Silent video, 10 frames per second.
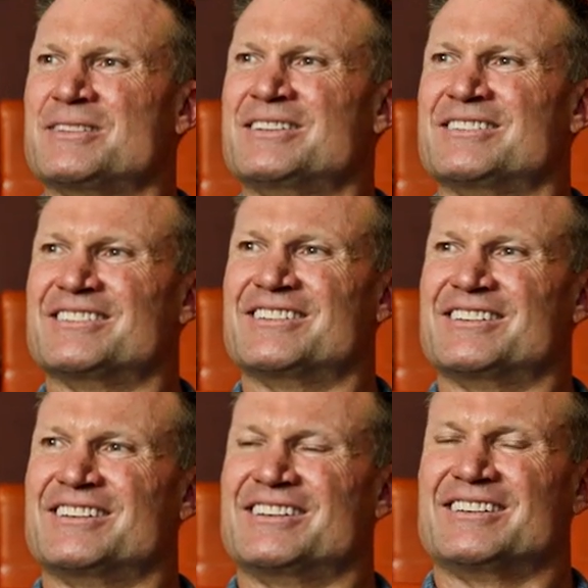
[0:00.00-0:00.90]
me.
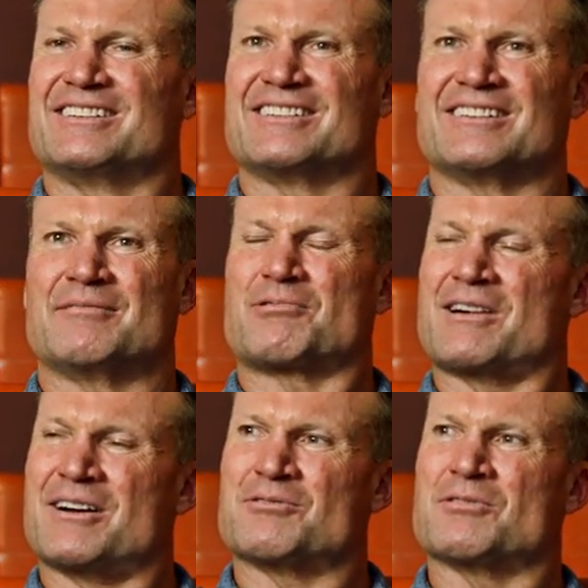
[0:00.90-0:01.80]
I'm
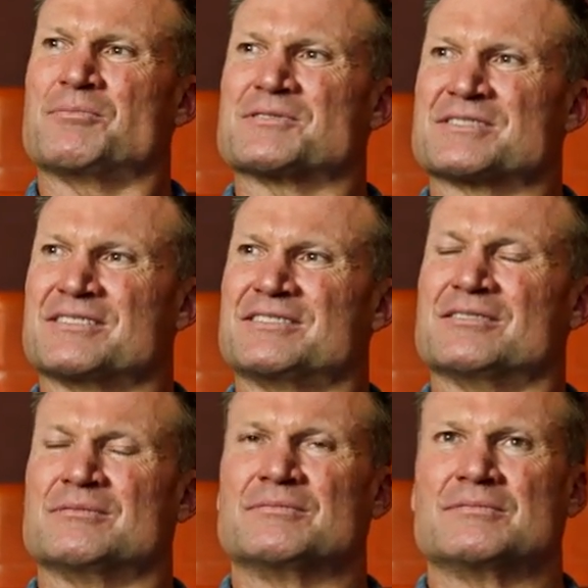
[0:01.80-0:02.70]
proud to represent them.